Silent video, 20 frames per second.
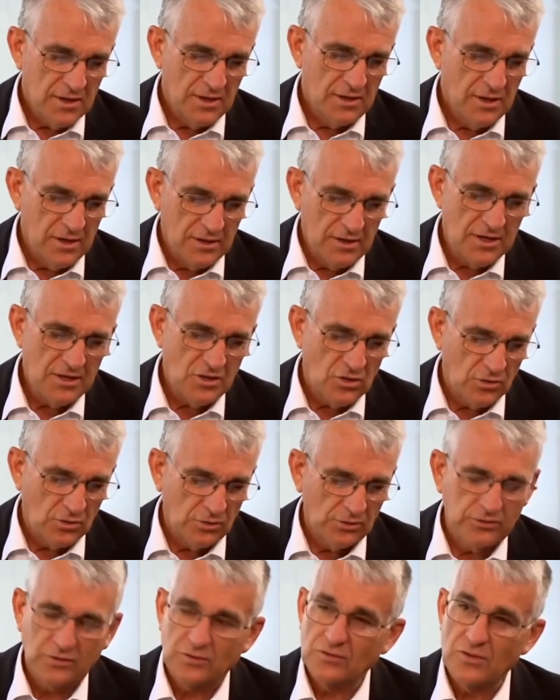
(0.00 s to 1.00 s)
And he
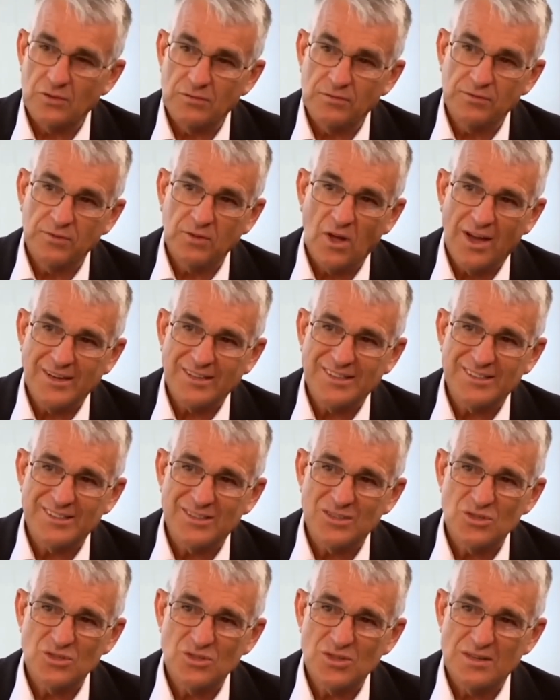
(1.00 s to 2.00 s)
calls it the flight
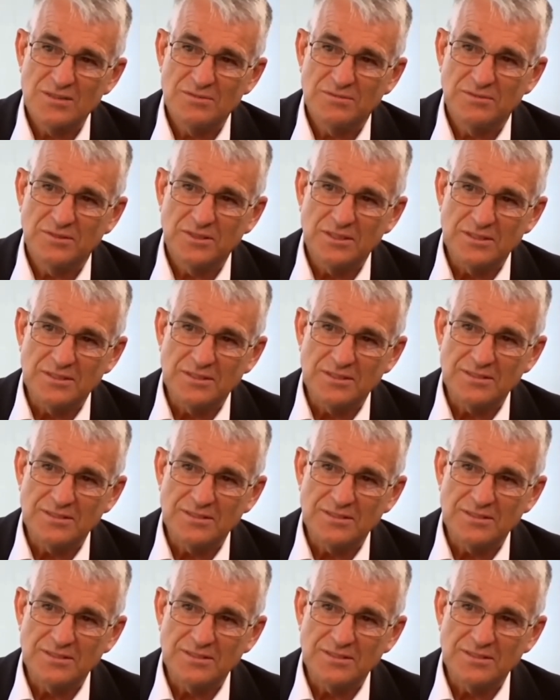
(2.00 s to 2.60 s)
to safety.